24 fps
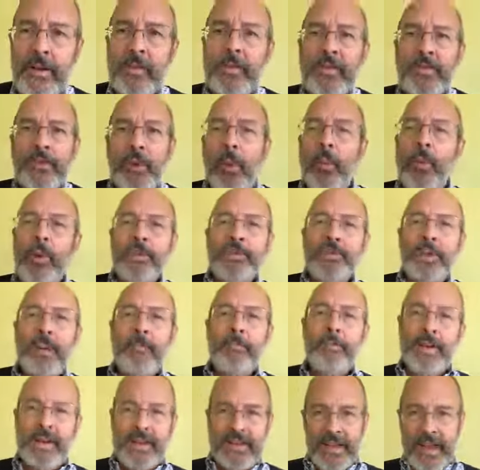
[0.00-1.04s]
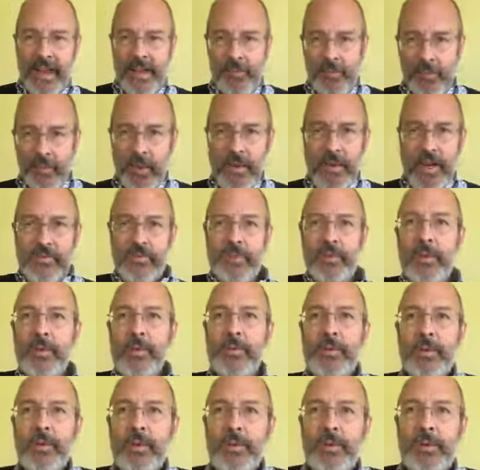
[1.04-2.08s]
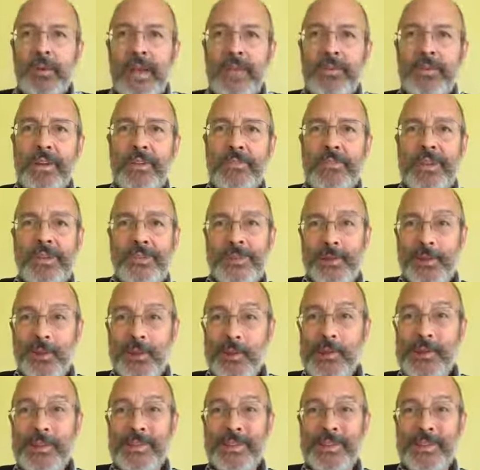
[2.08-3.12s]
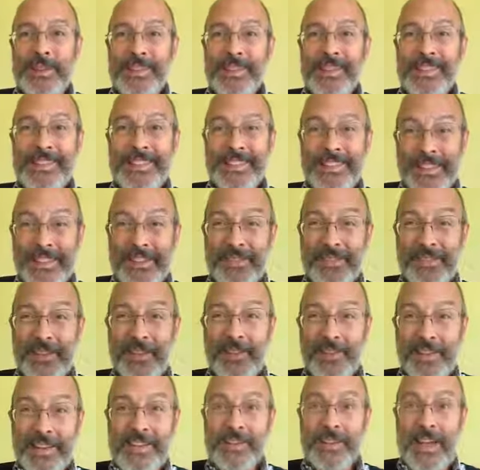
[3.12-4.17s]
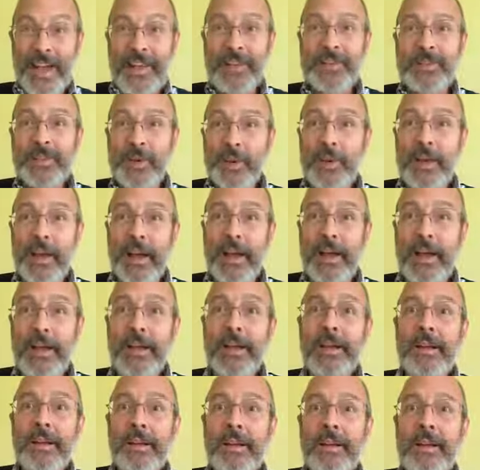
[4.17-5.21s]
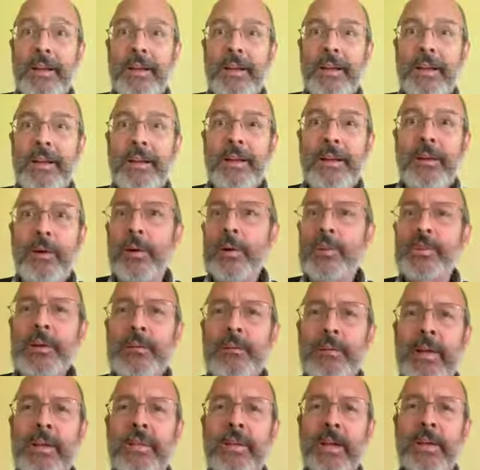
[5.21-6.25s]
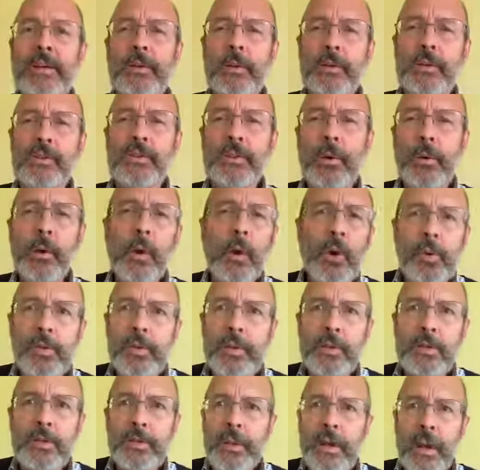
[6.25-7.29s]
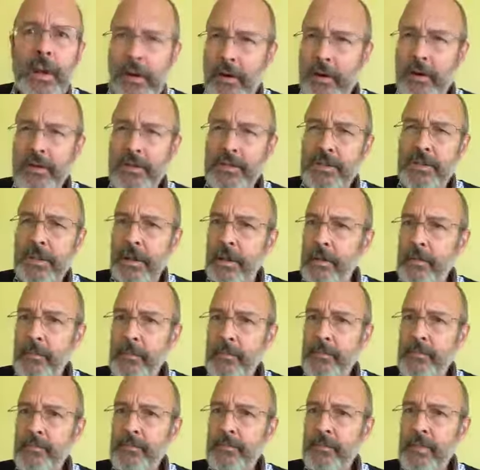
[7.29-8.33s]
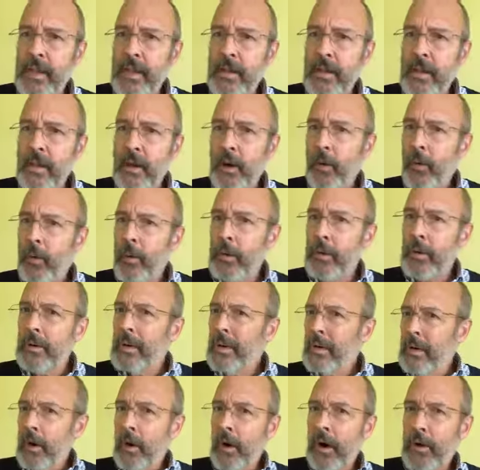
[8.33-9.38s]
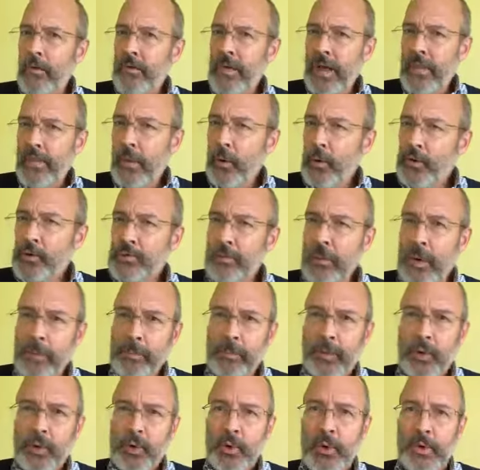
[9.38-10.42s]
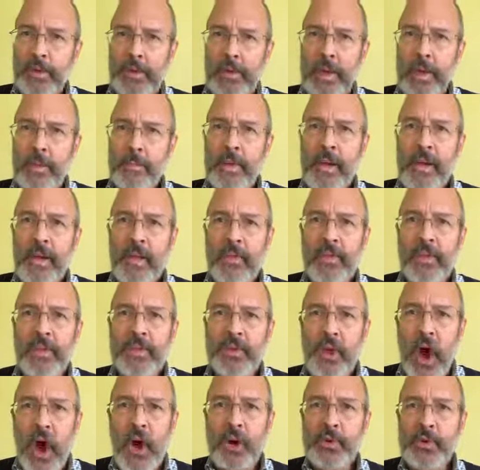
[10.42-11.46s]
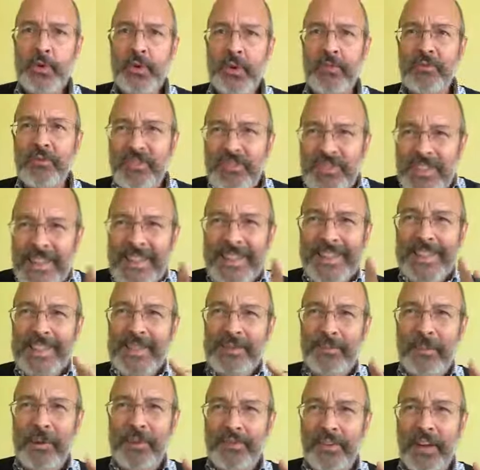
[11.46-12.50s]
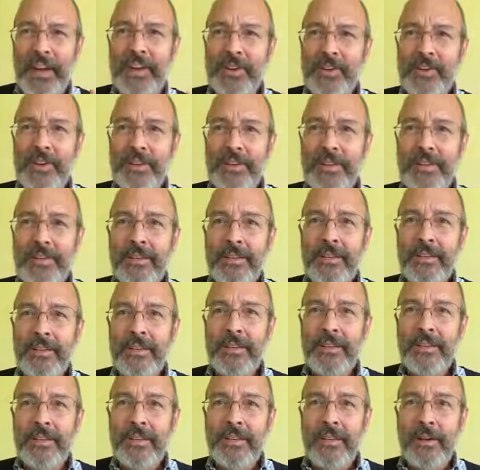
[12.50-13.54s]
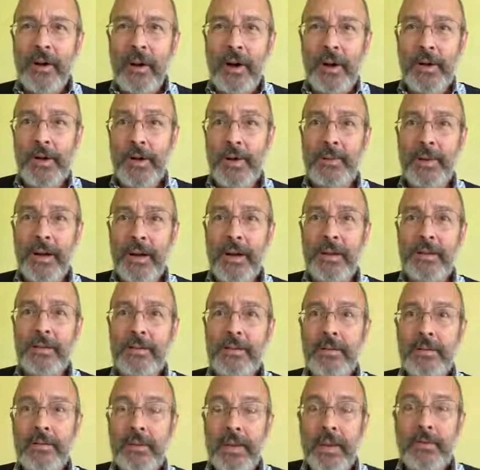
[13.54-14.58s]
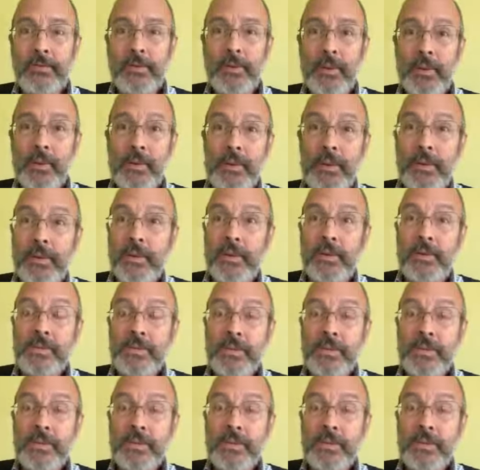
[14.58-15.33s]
So what does that mean? That whatever you do, even if it looks sinful, it's actually okay? Or does it mean that you're so holy you cannot sin? Or that those people who claim the doctrine of sinless perfection are correct, that if you're really